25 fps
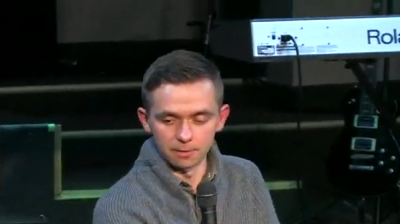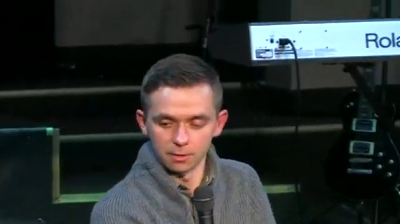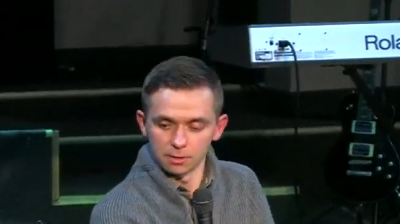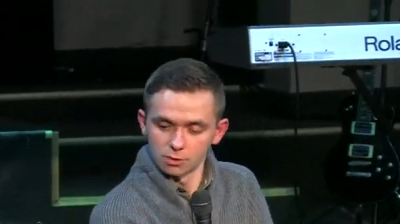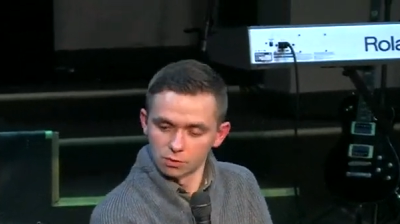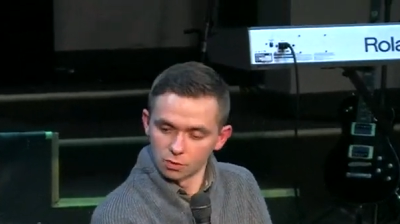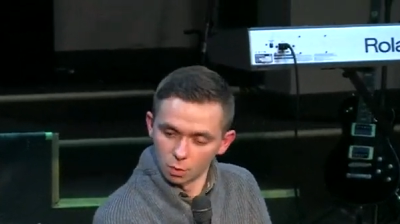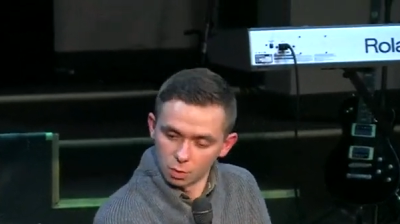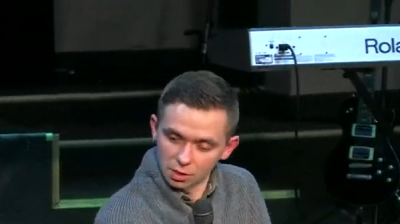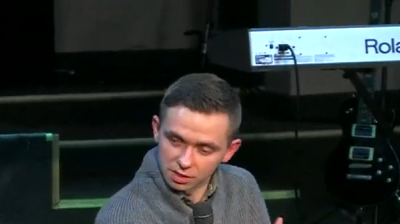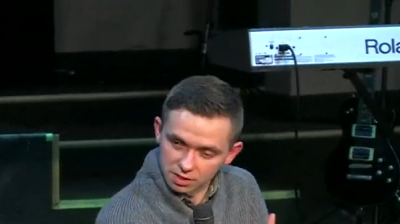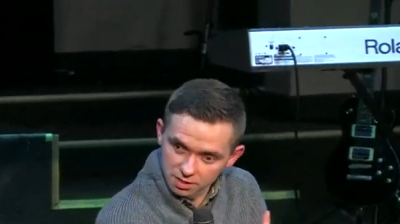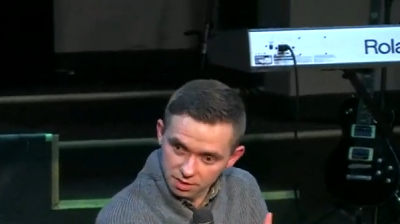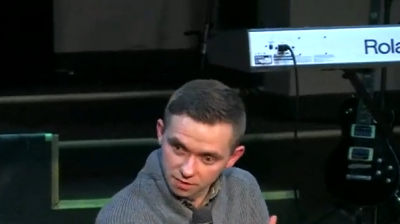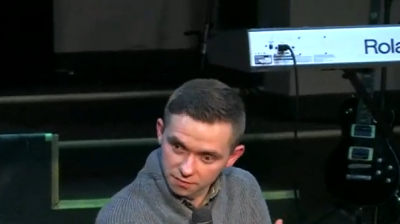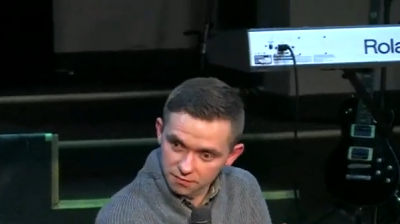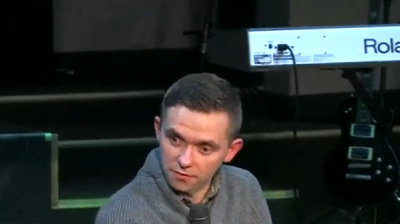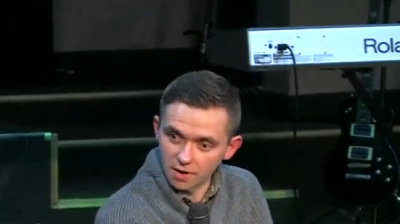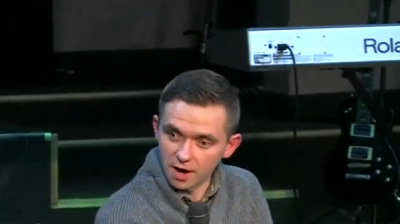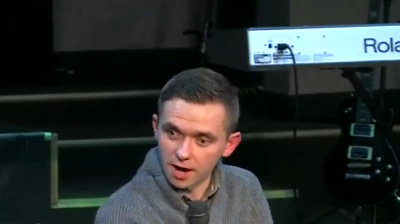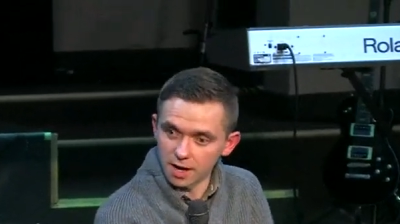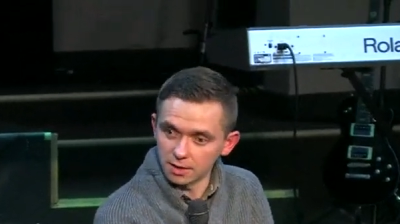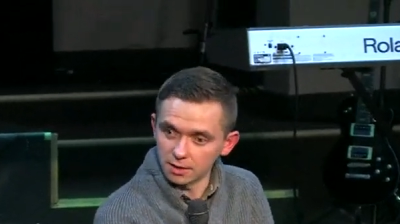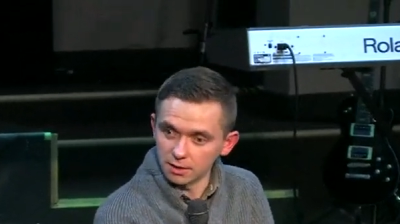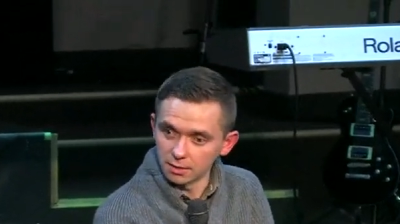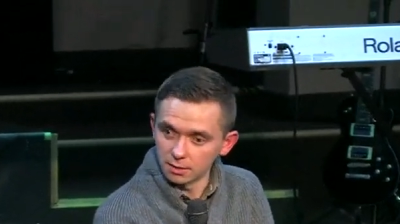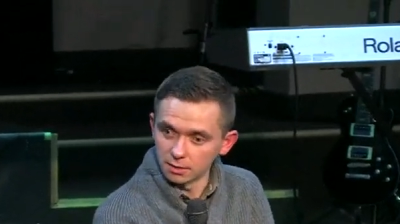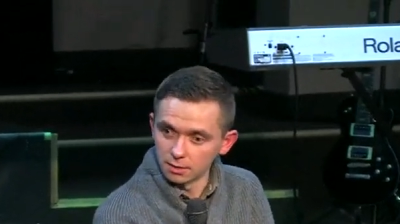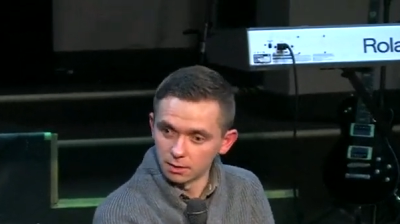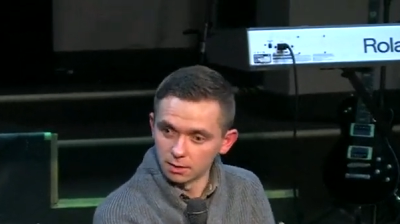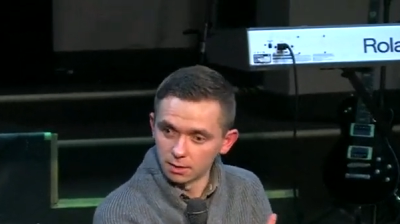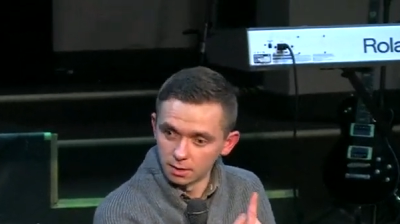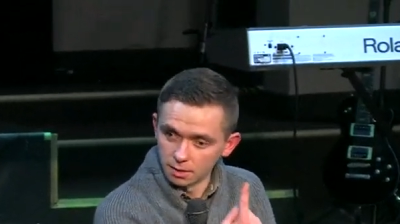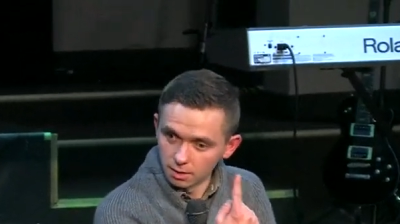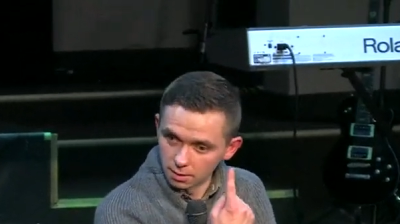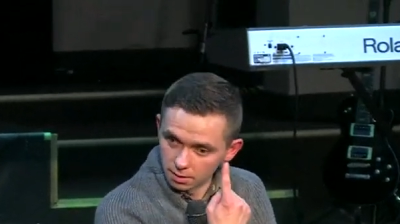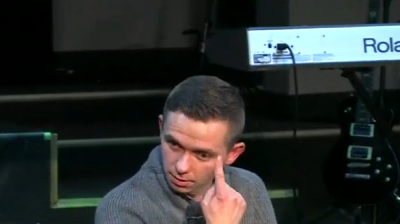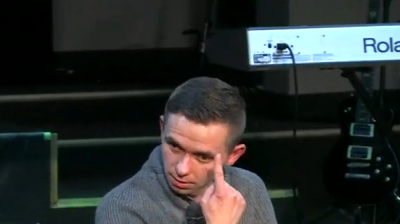So we see fire
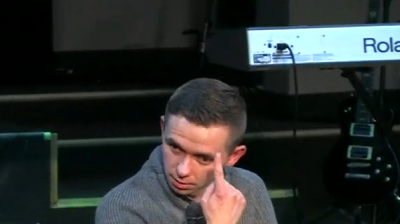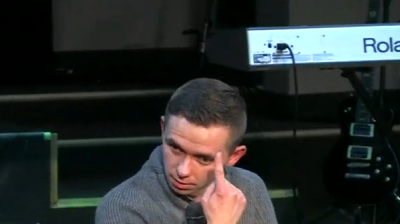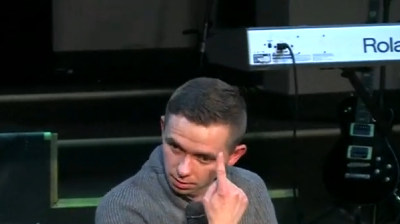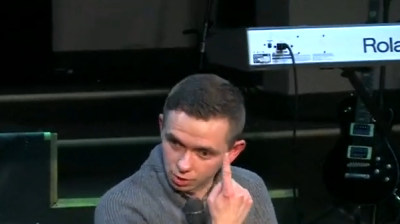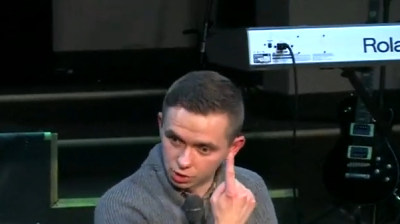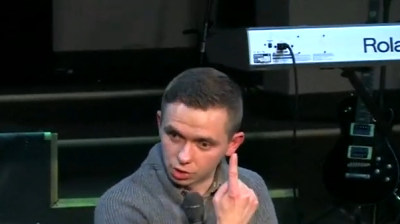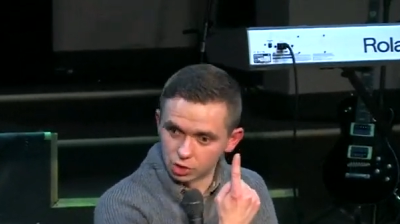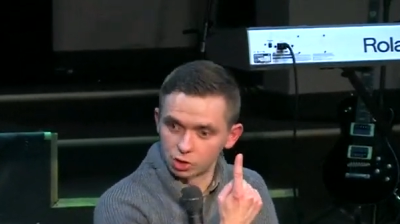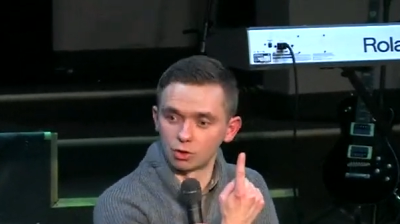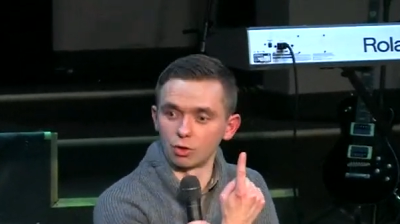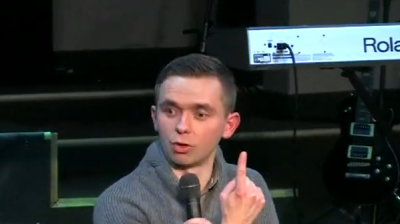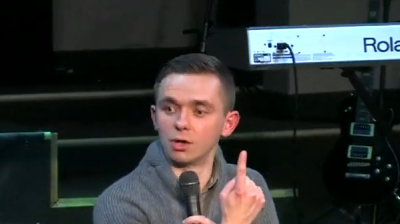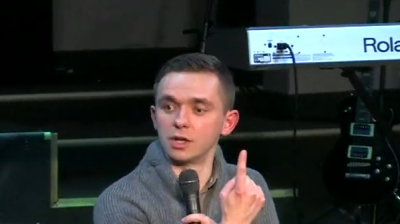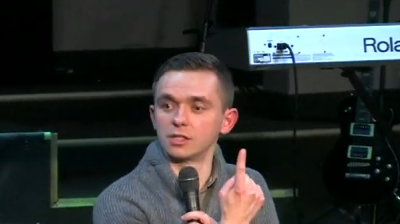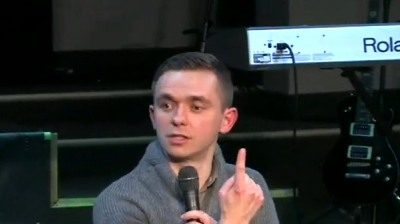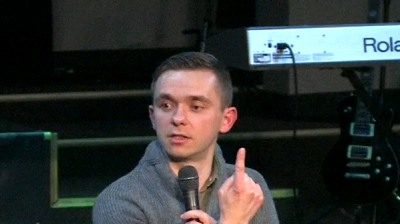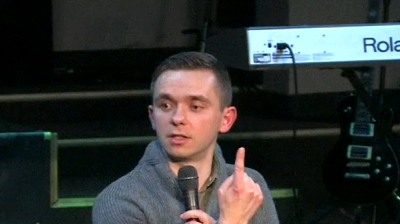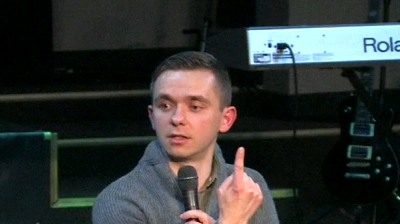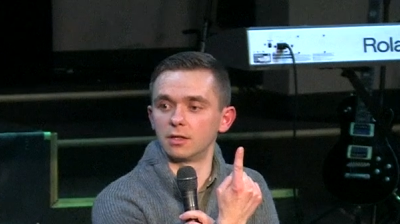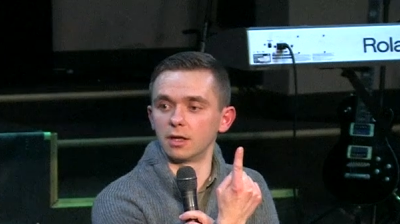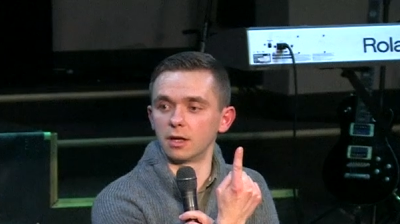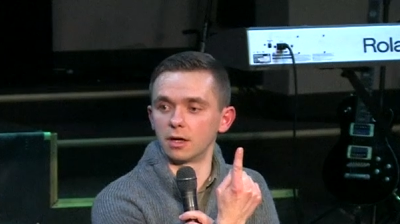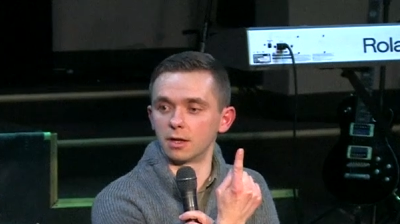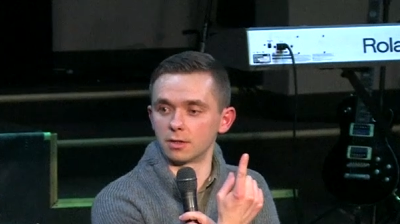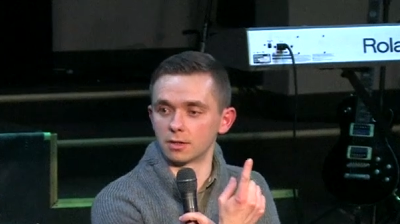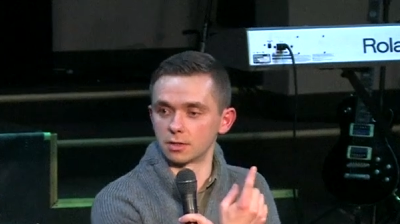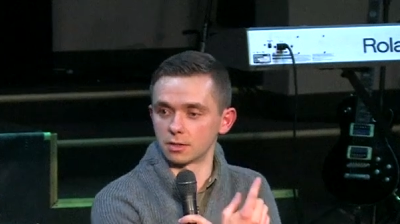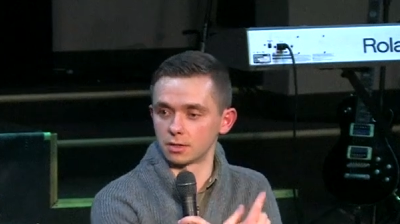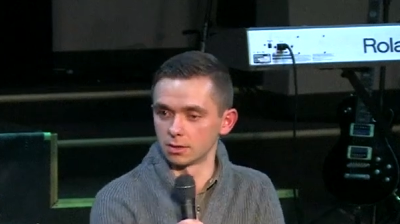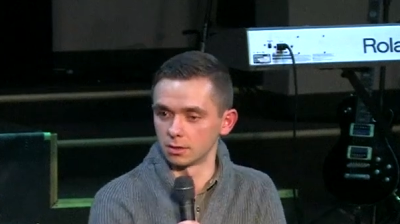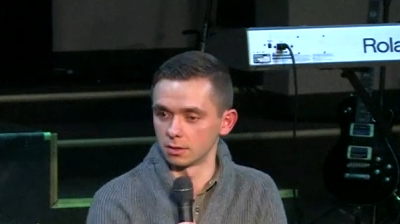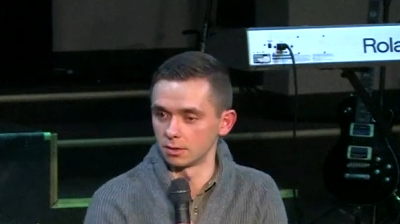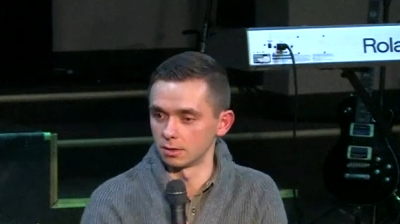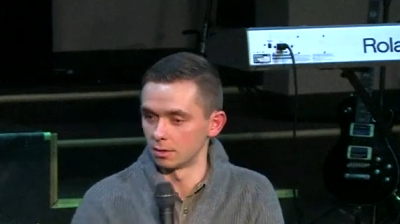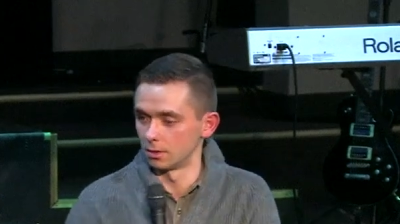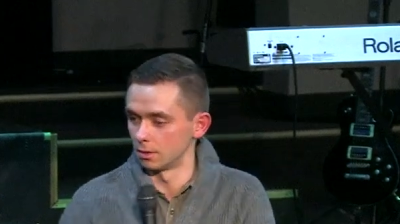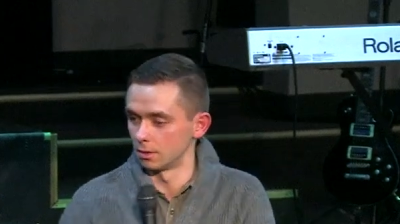destroys the tares.